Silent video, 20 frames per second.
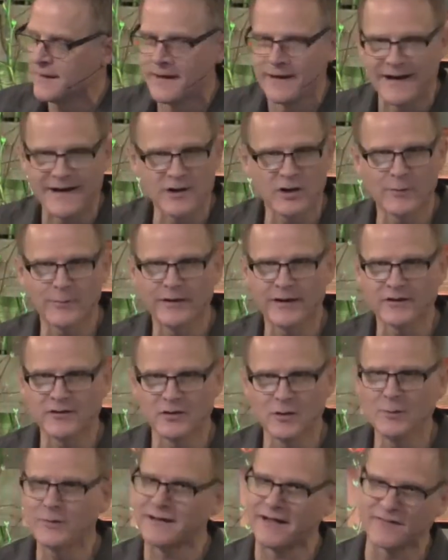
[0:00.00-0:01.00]
I don't know about
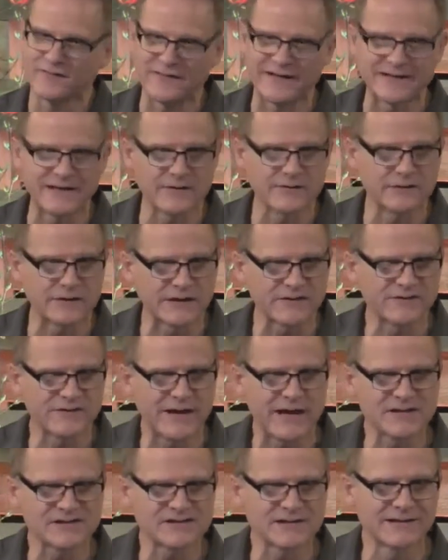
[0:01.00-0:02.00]
you, but I find that very
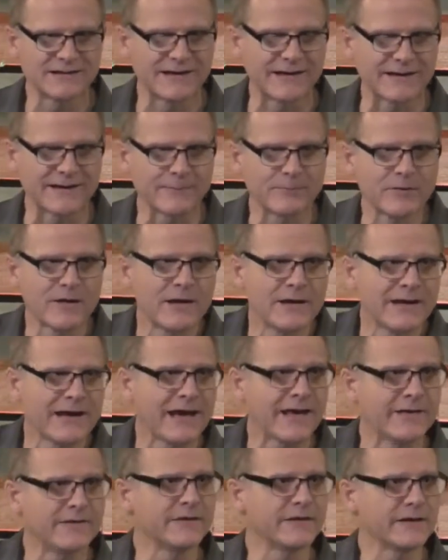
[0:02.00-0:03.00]
fascinating.
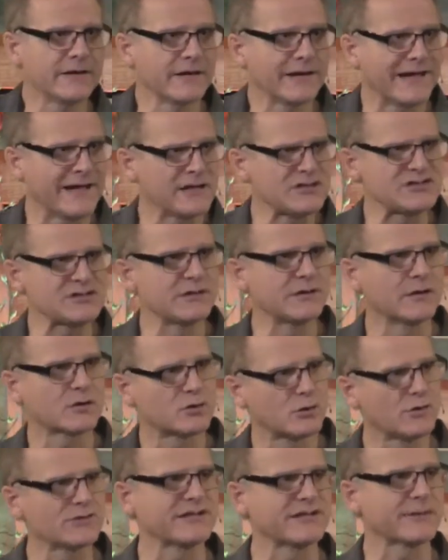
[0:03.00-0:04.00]
And the ancient
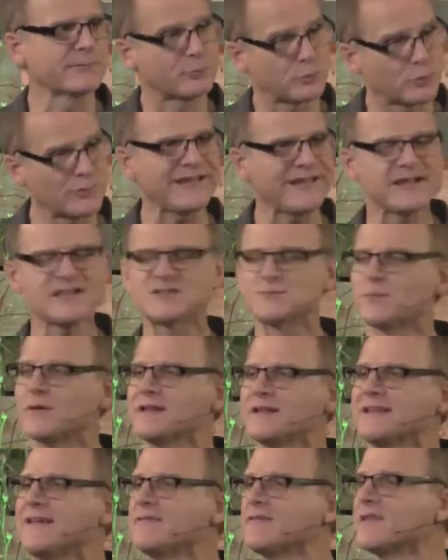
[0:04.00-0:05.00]
occultic priests
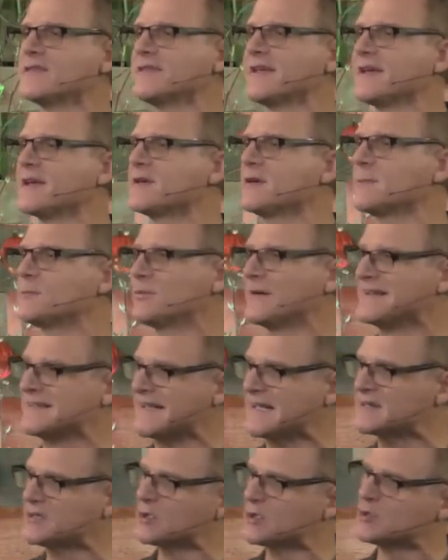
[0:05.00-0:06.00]
believed that they could
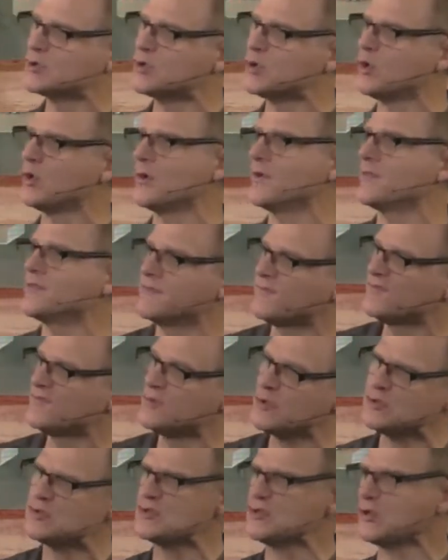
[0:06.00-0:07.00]
predict the, cult, the
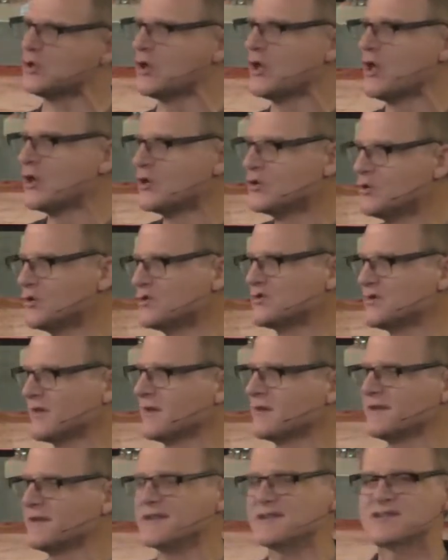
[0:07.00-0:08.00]
future
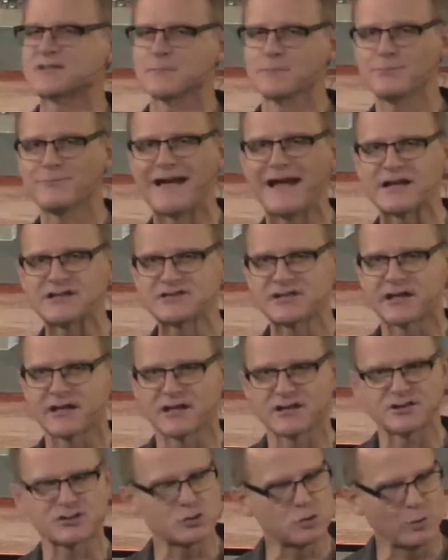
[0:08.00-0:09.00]
using this magic
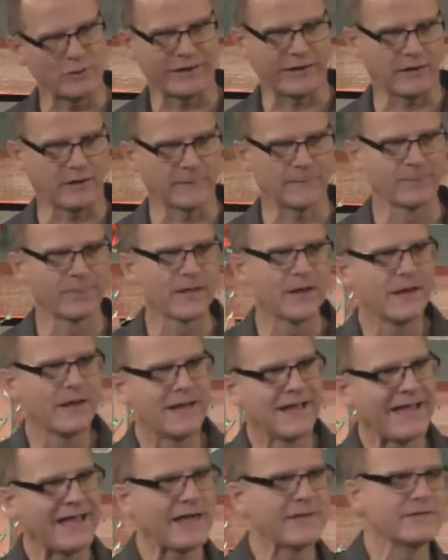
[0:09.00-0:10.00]
square.
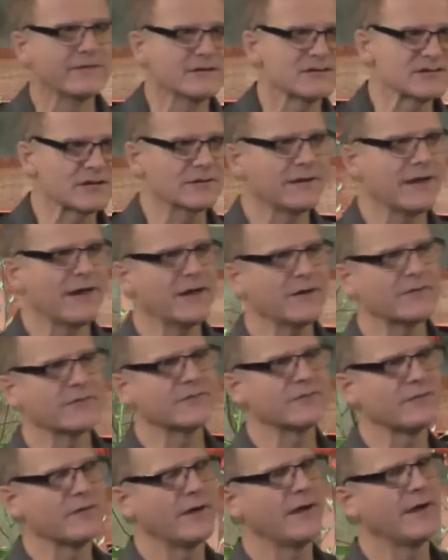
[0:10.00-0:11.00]
And there's a lot
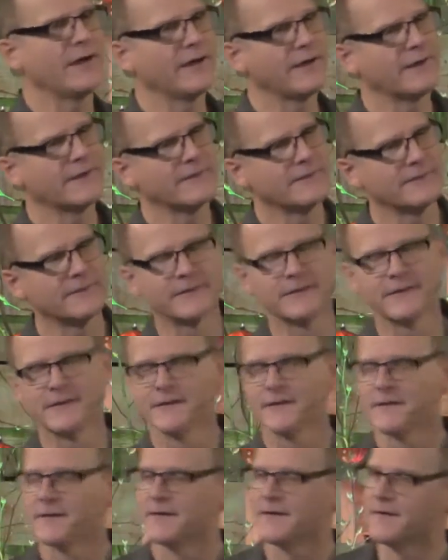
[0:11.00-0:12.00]
of uh,
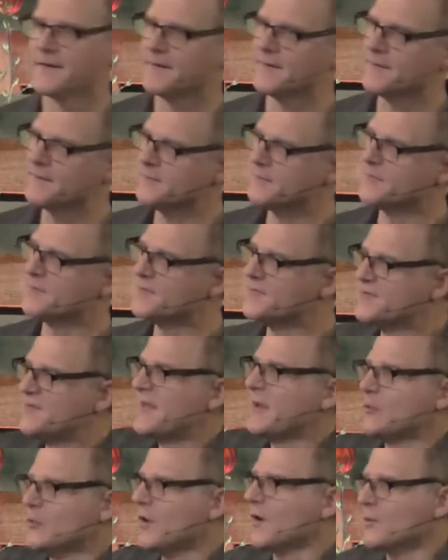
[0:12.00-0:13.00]
um,
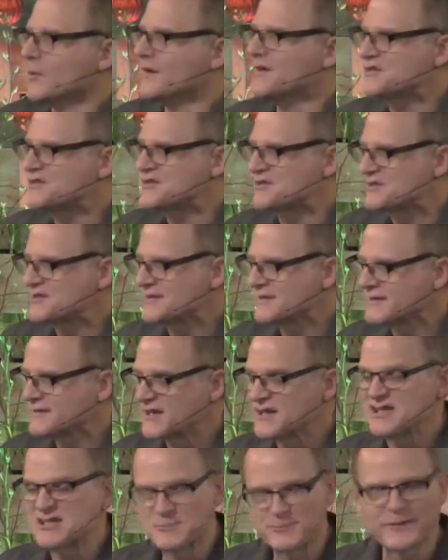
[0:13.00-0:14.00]
theorists,
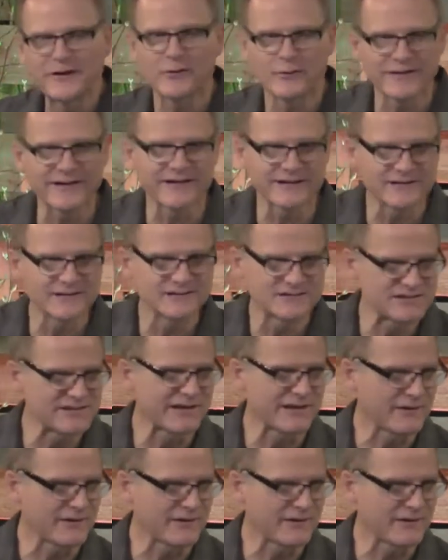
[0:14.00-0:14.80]
conspiracy